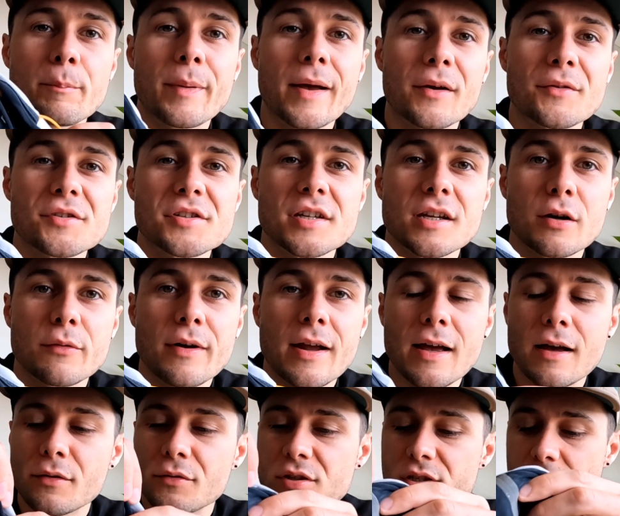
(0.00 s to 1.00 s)
bouncing
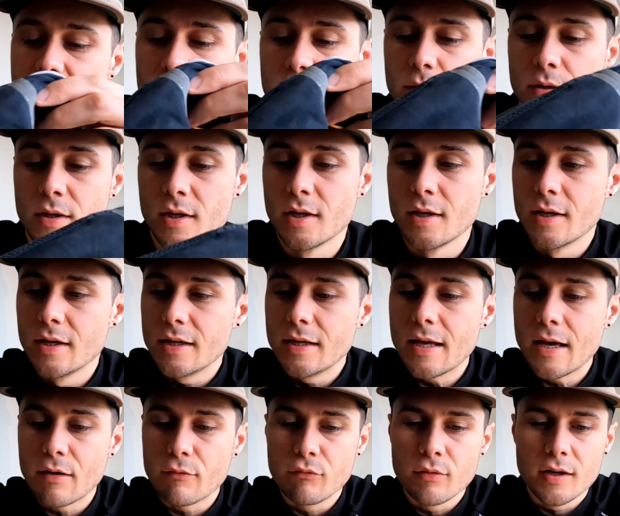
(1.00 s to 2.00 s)
around. So
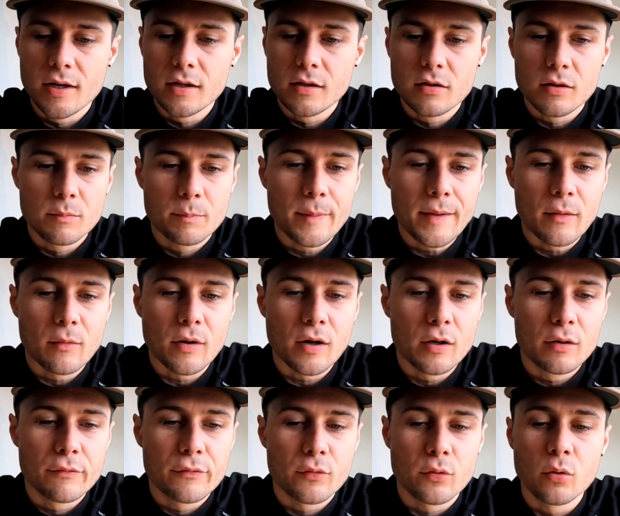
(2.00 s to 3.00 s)
yeah, really good belt
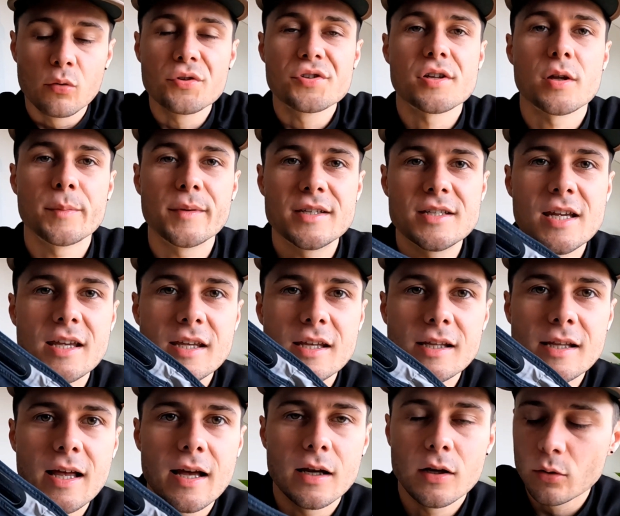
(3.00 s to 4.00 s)
overall, so I'll be
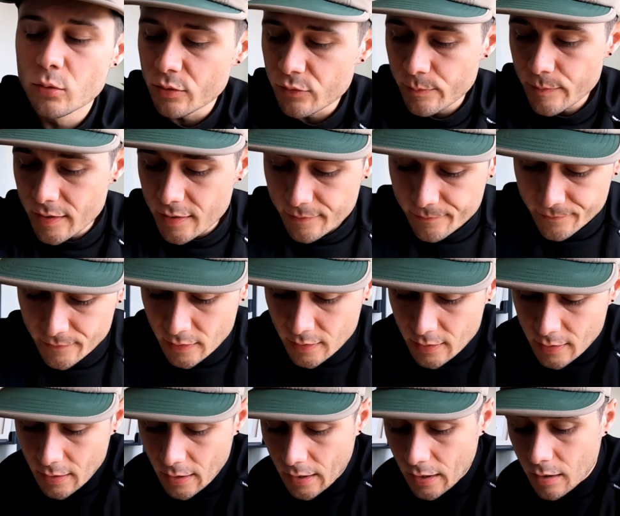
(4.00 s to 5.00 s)
taking that along with me.
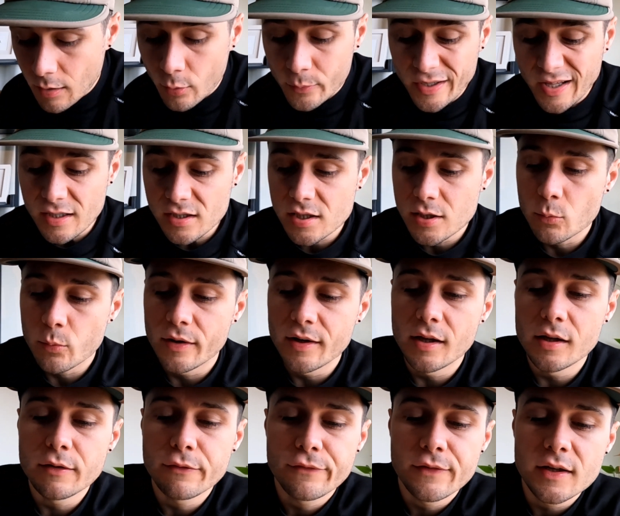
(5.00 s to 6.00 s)
And actually, one
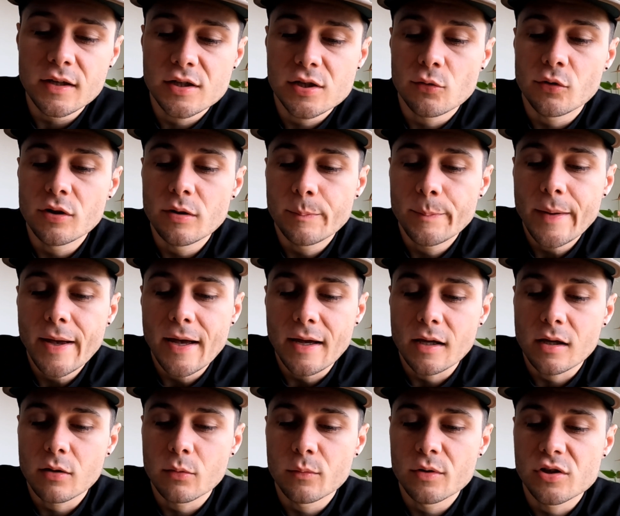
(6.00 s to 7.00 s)
other feature on the
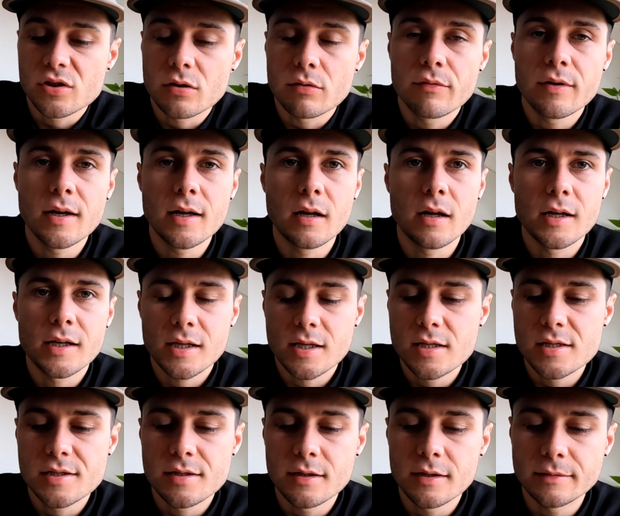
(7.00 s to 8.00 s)
back which I really like
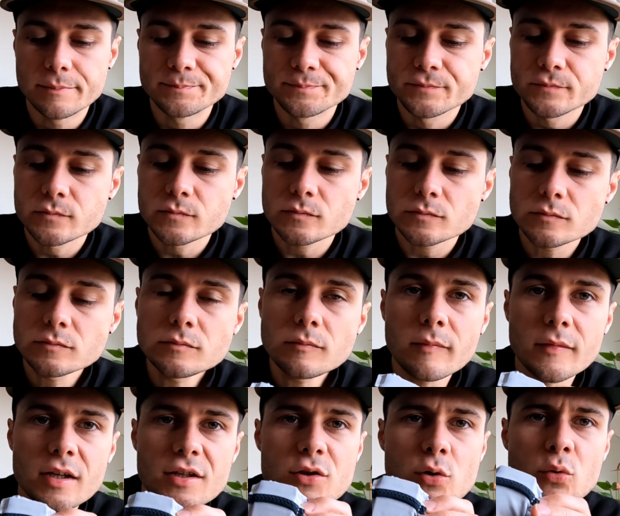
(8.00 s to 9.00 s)
is that
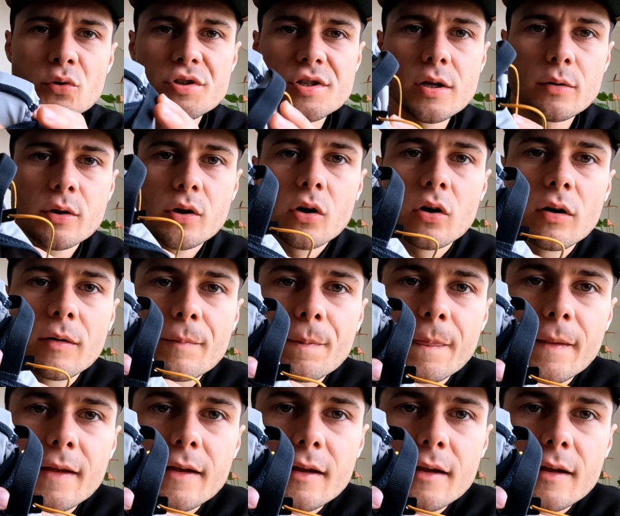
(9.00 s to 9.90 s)
it's also got